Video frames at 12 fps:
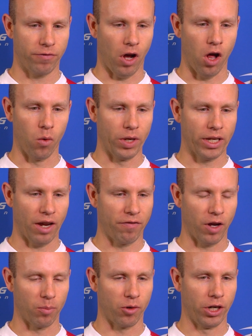all week I
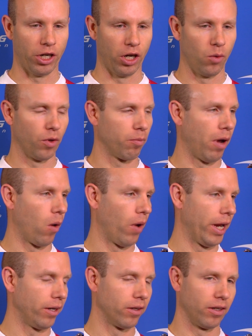felt pretty good with my
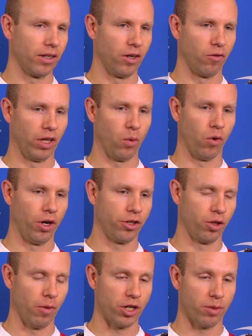weight and didn't really worry
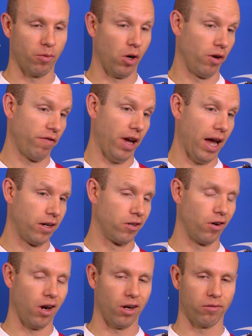too much about if I had to
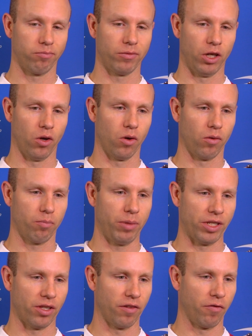draw, you know, a
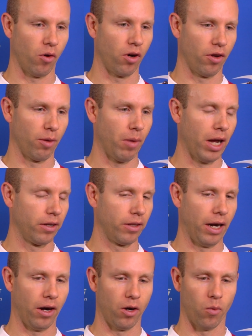piece of the four or the button
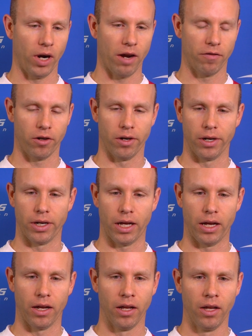there or whatever. And
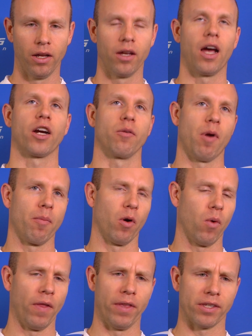uh, I can remember
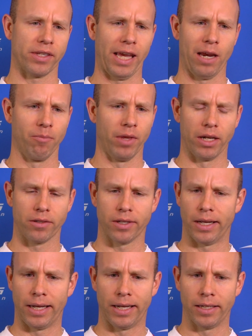one this game that,
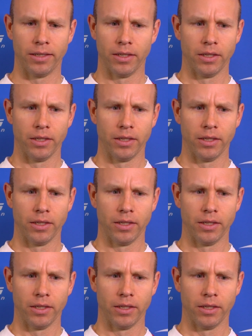uh,